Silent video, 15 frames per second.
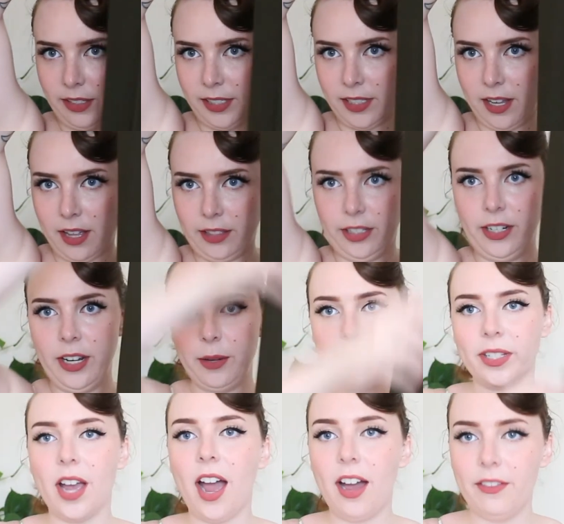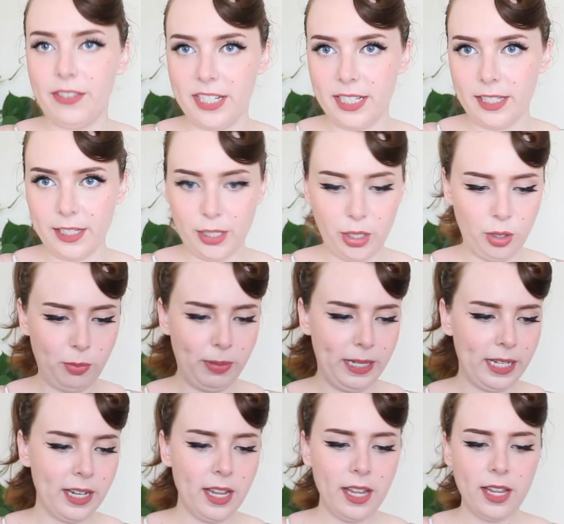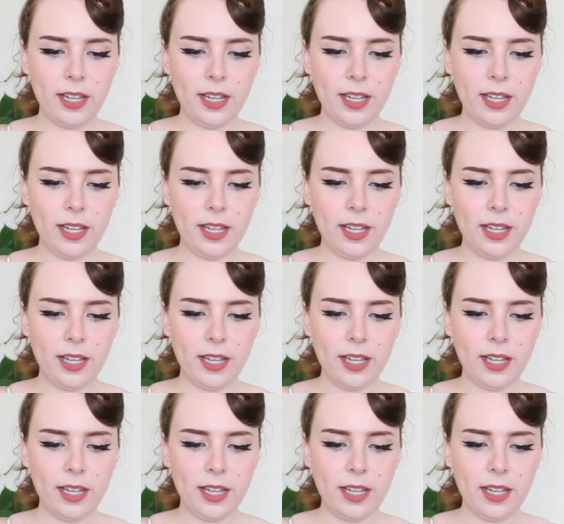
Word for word: this color. It was obviously too big,